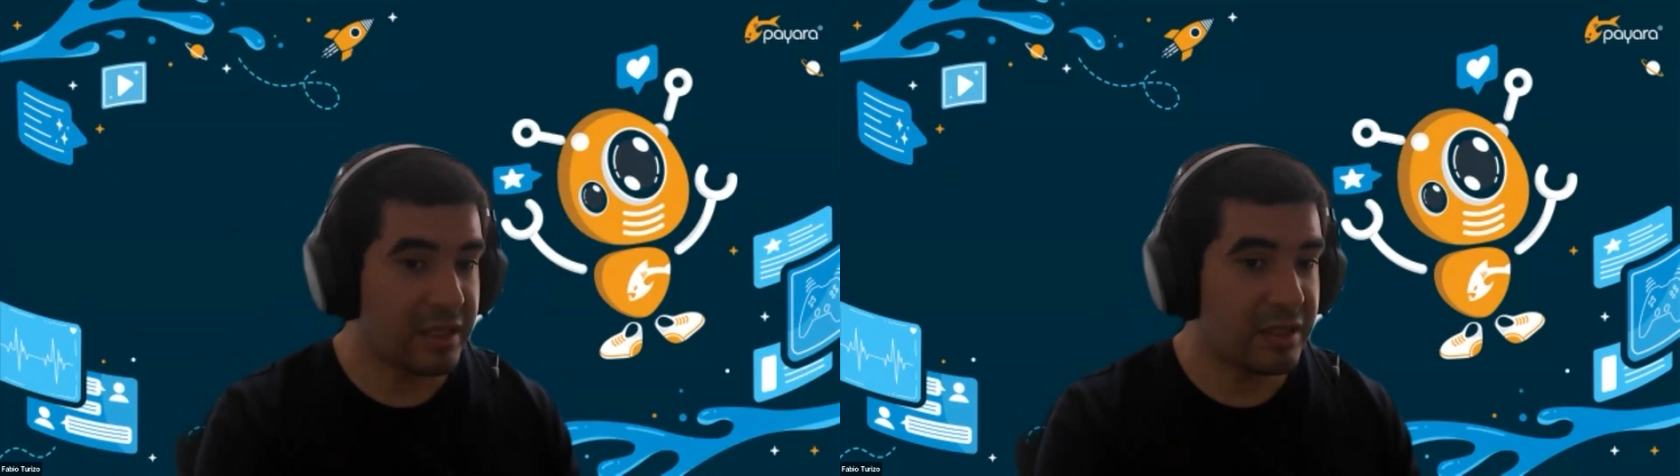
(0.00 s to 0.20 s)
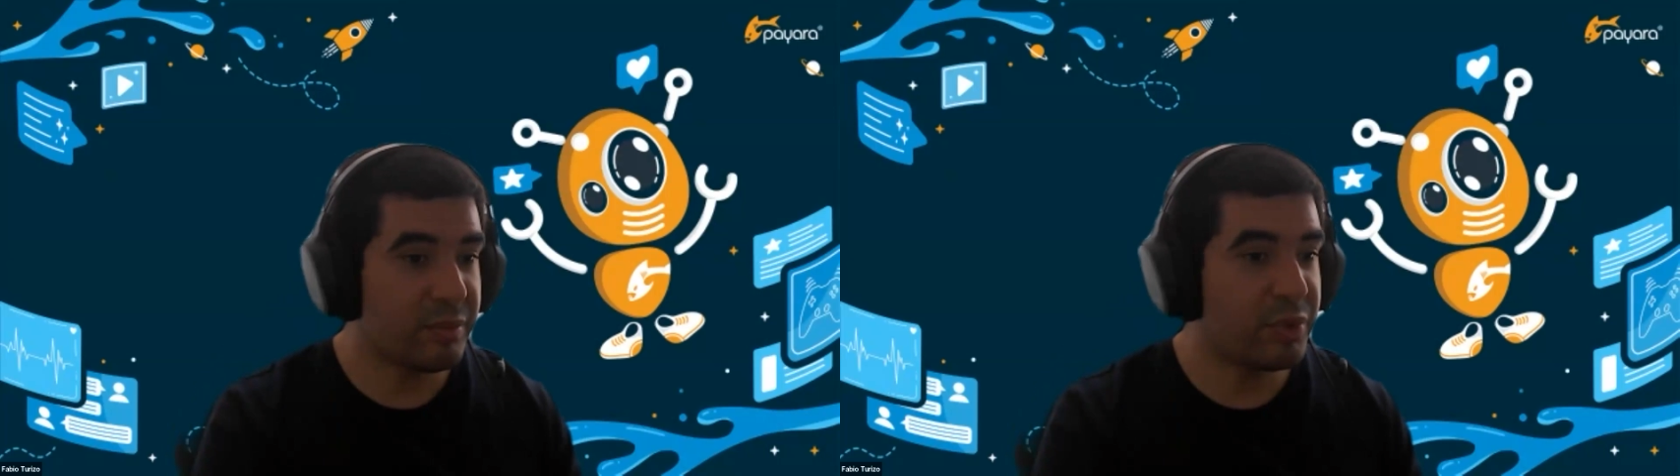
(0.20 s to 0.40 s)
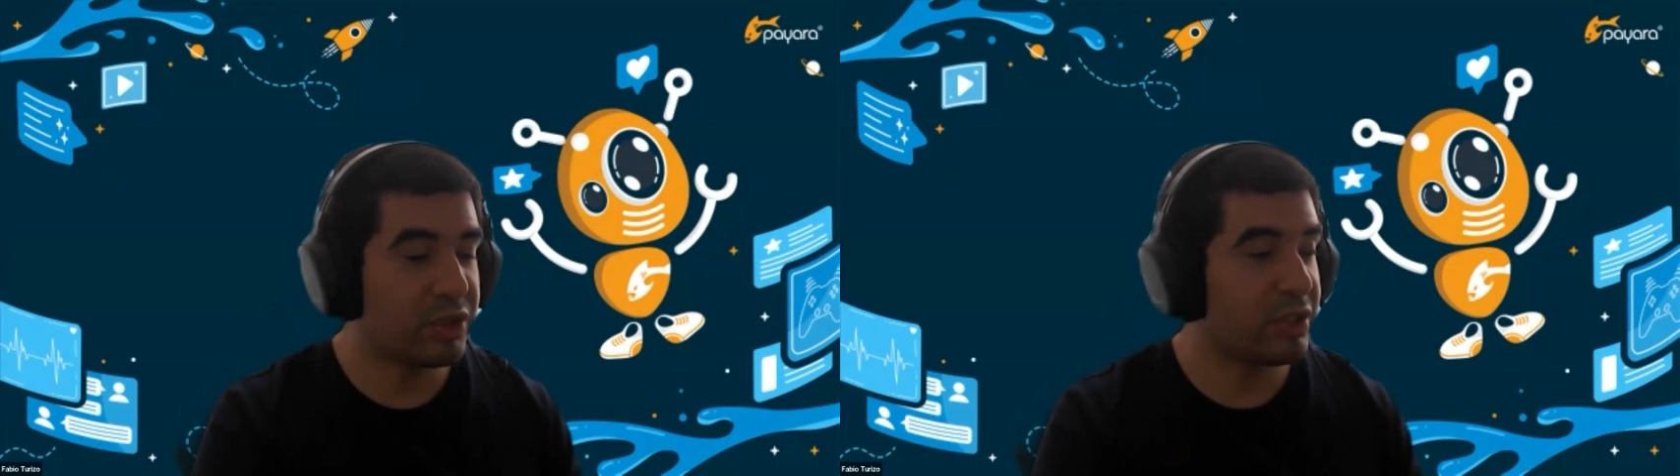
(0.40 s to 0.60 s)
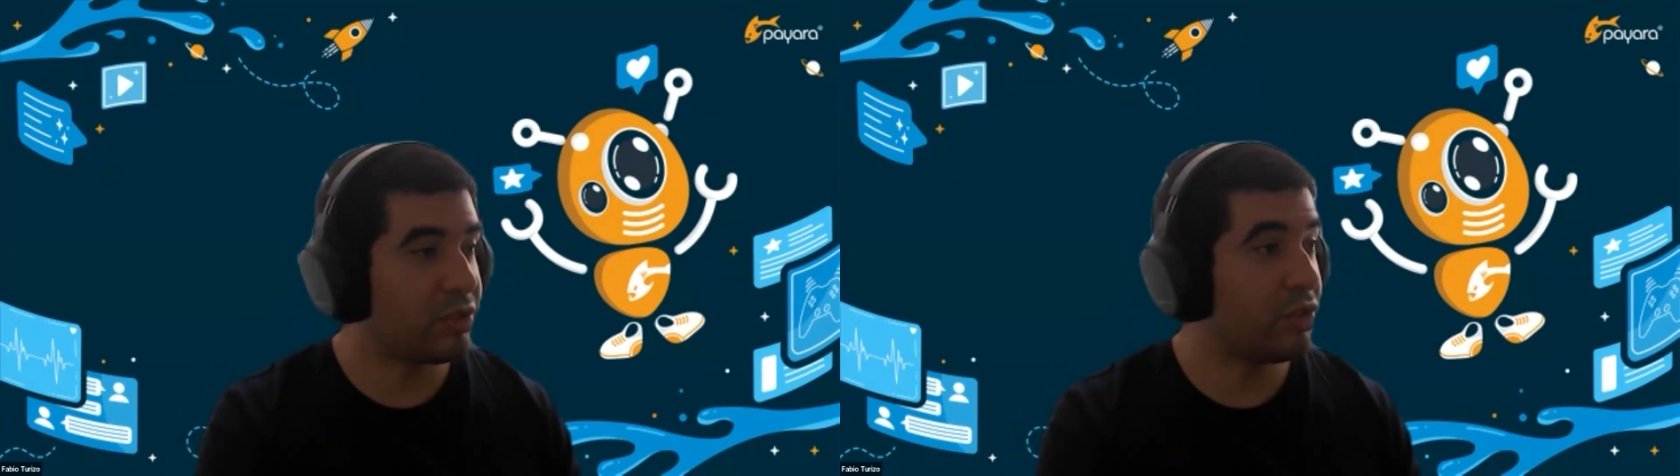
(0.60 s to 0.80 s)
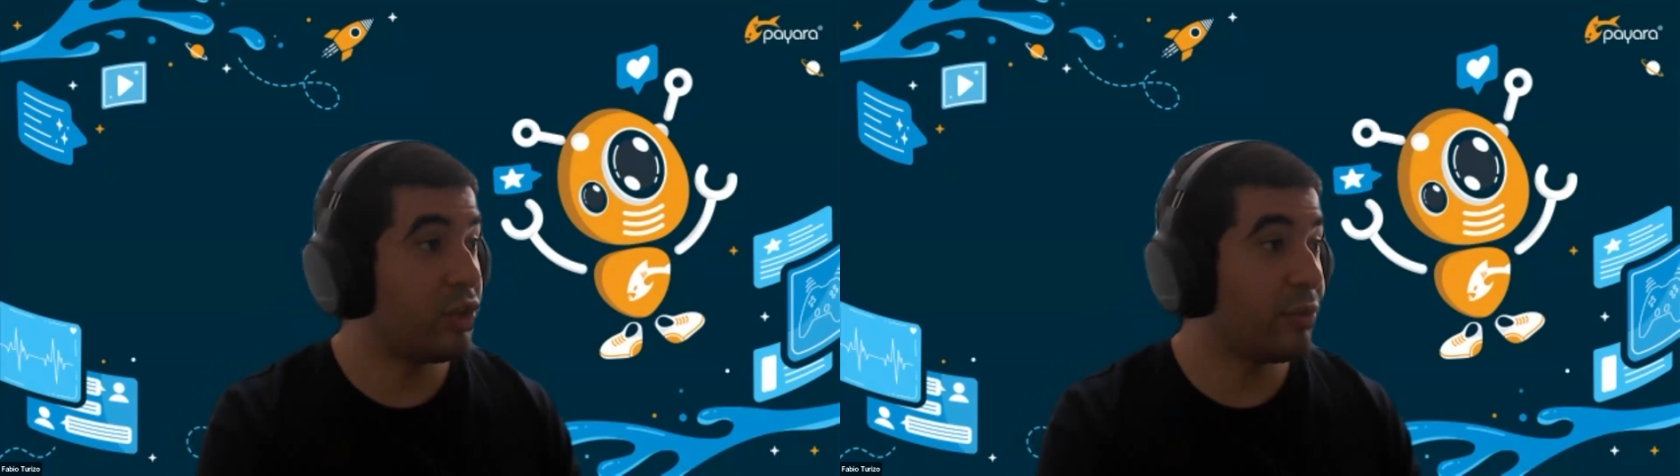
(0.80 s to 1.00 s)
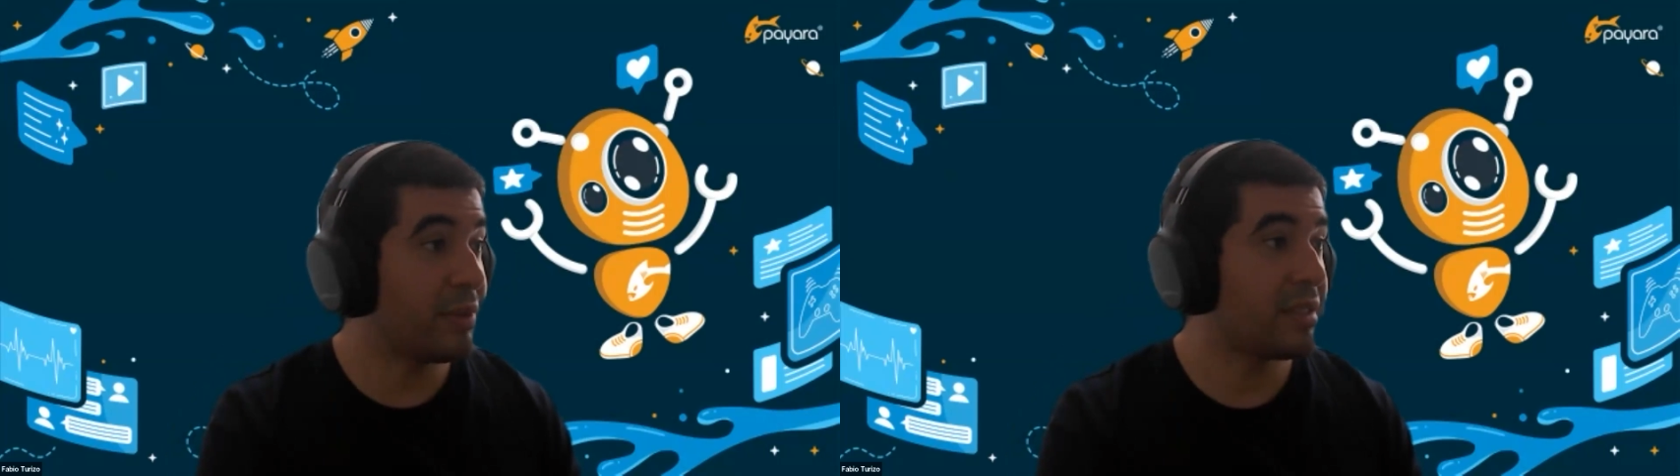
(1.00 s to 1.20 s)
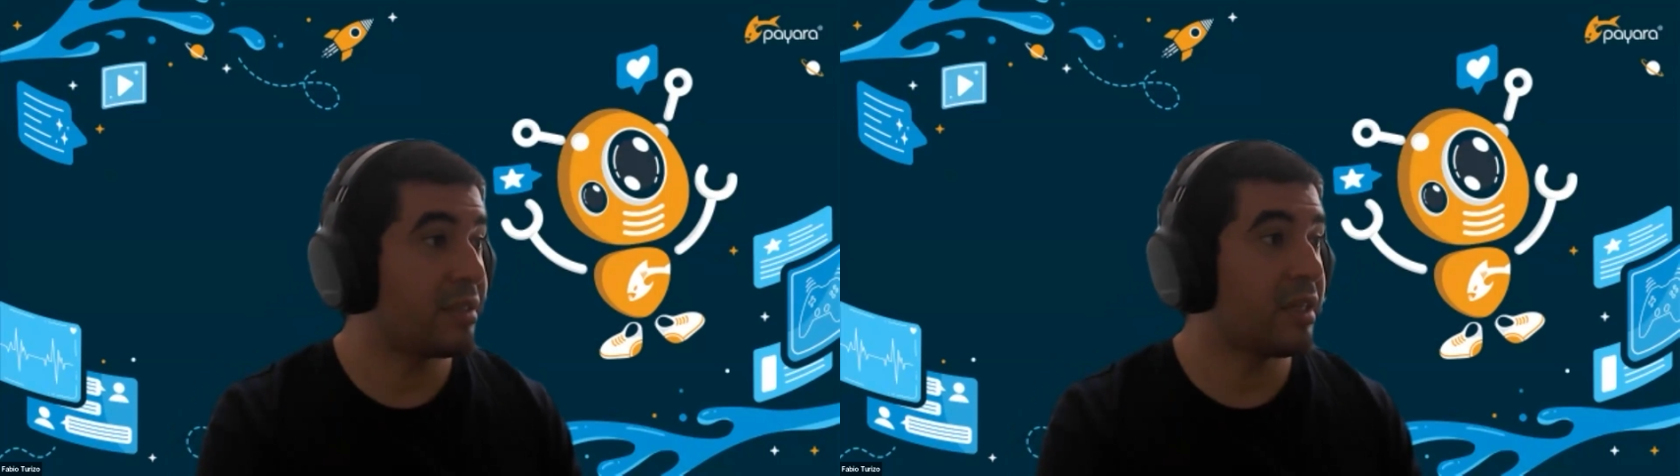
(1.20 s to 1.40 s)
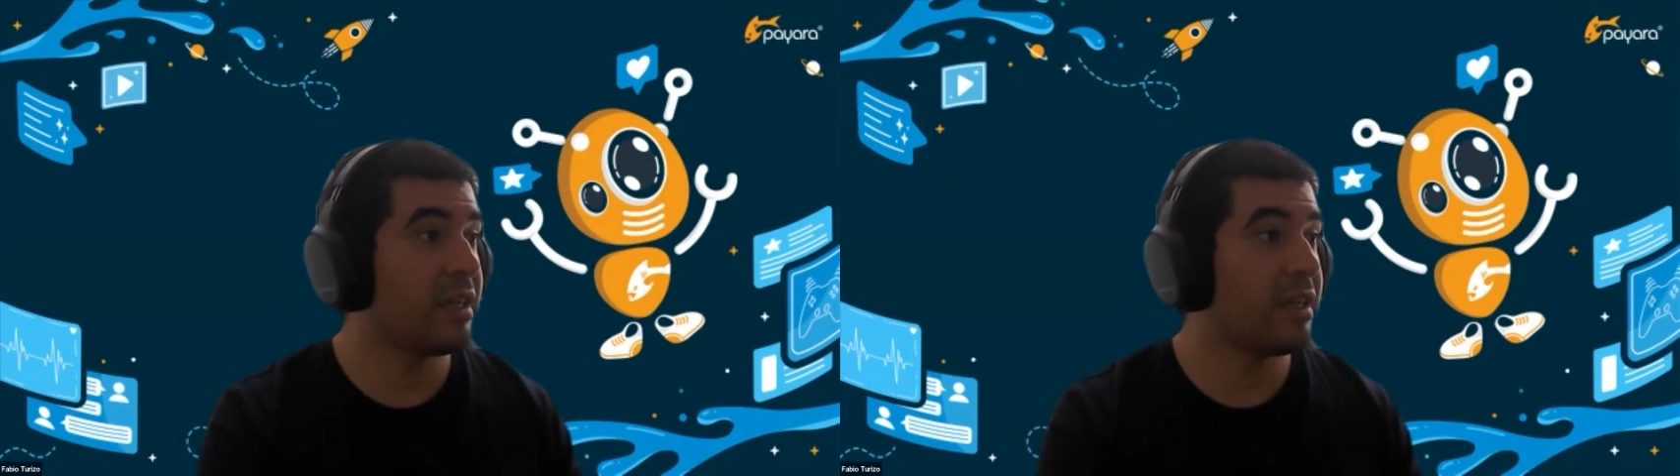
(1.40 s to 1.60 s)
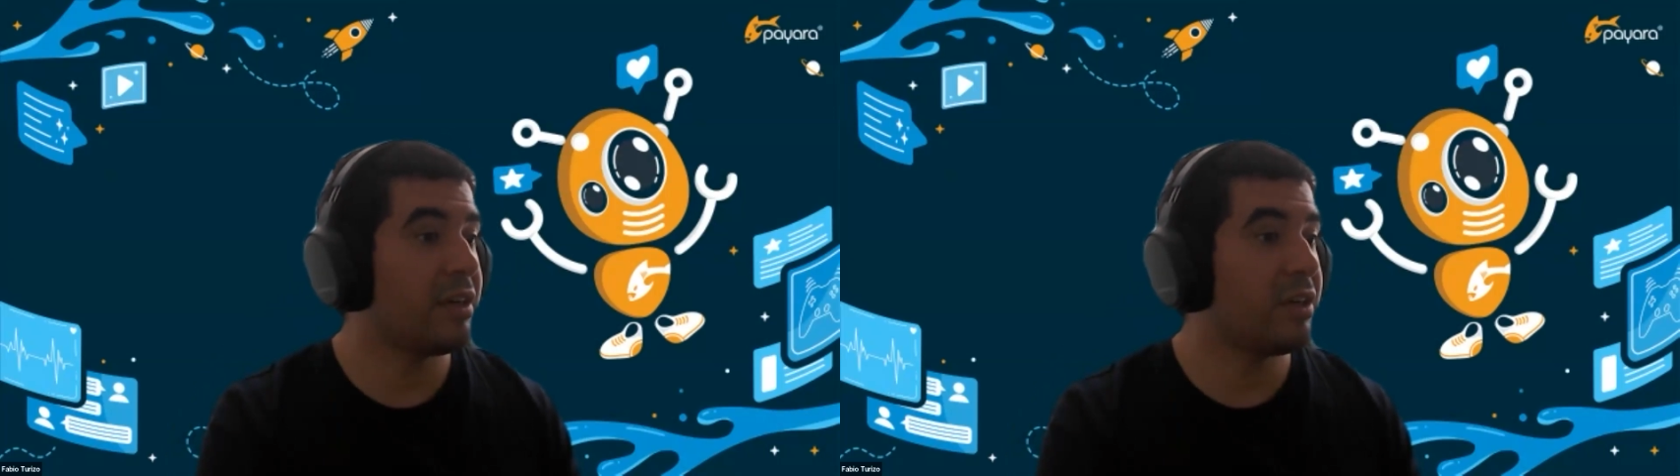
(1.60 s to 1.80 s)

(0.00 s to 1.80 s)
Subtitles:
it is important to always stay